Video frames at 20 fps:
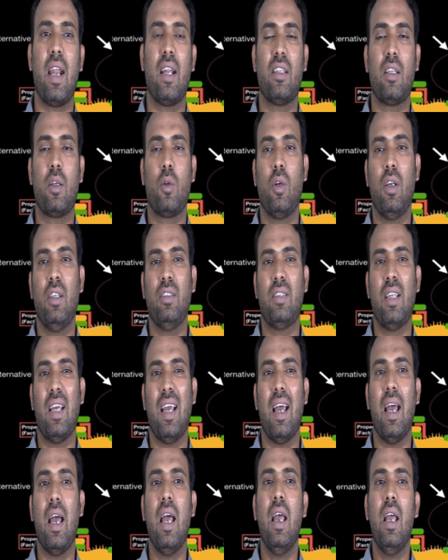another one is
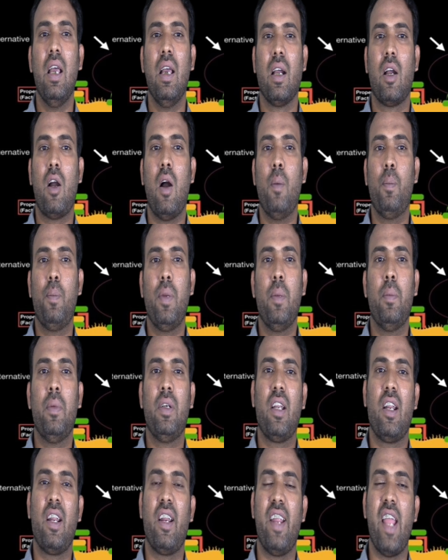a
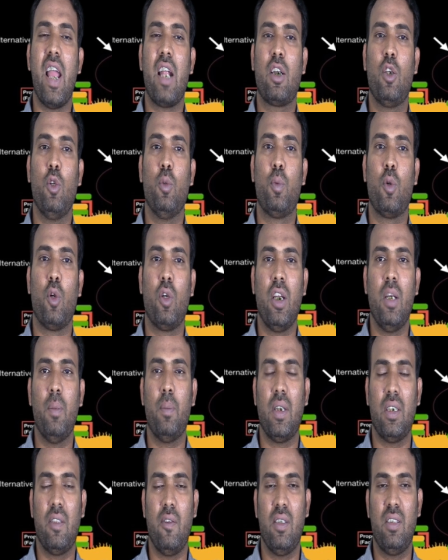complementary reactive protein
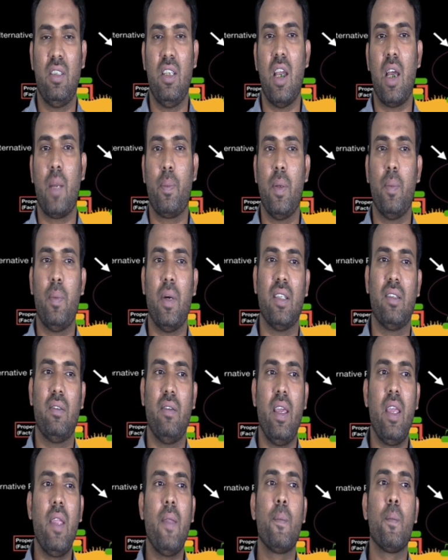pathway, CRP
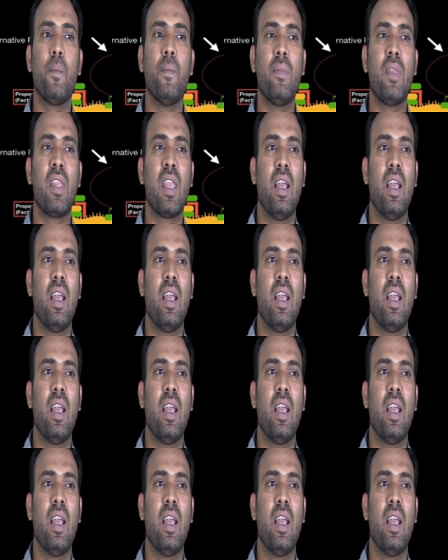pathway.